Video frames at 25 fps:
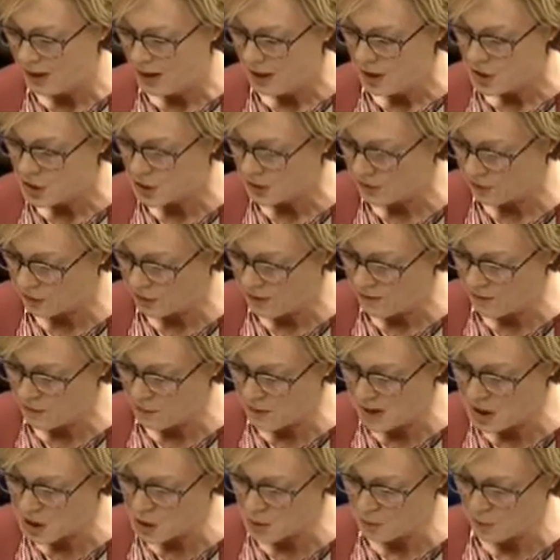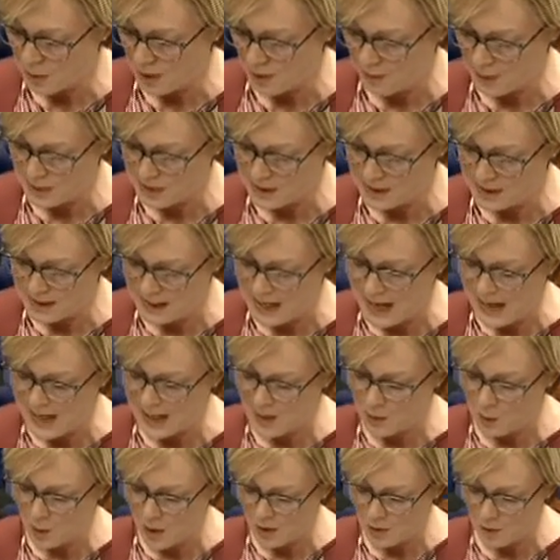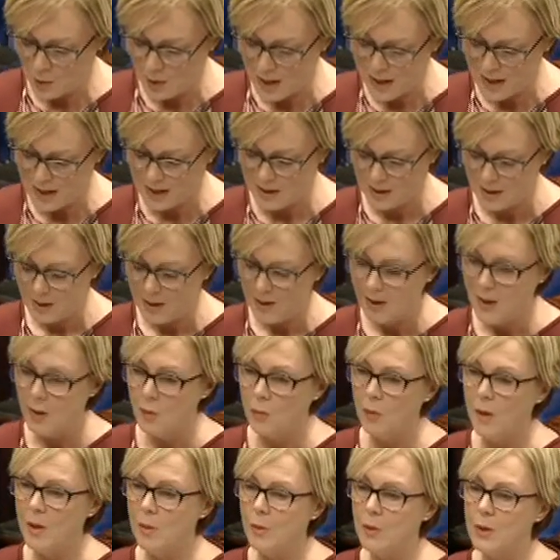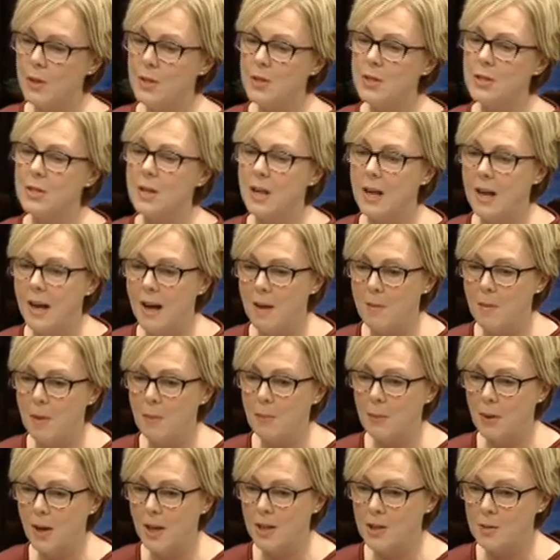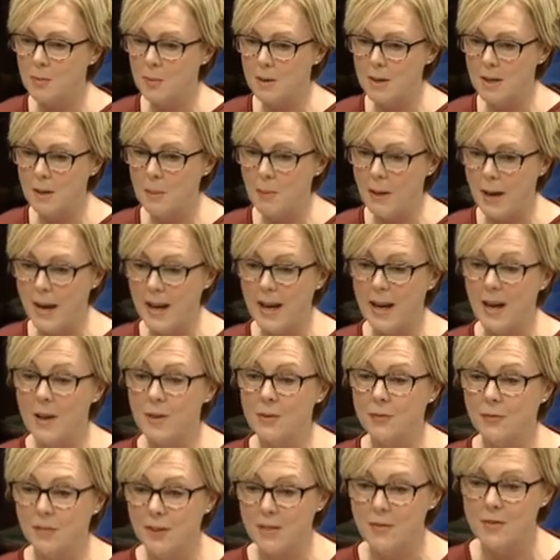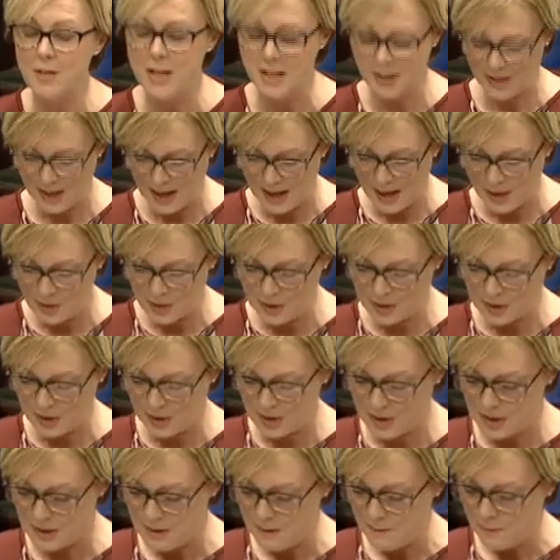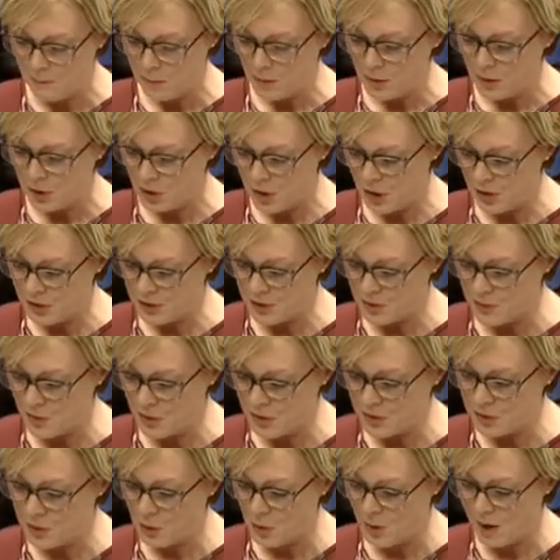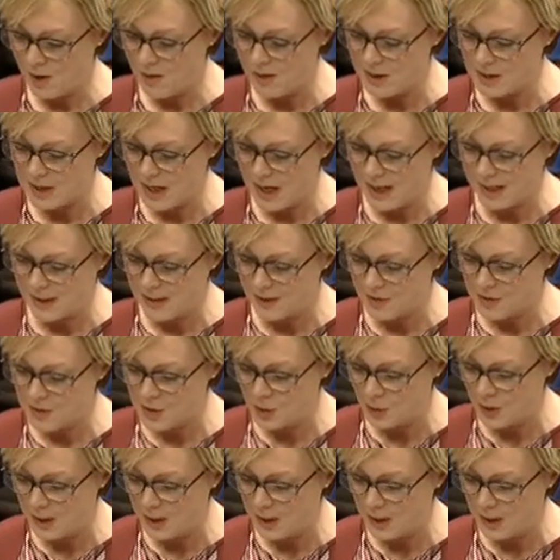just for information purposes, in any 1 week we would approximately pay out 50,000 customers who are entitled to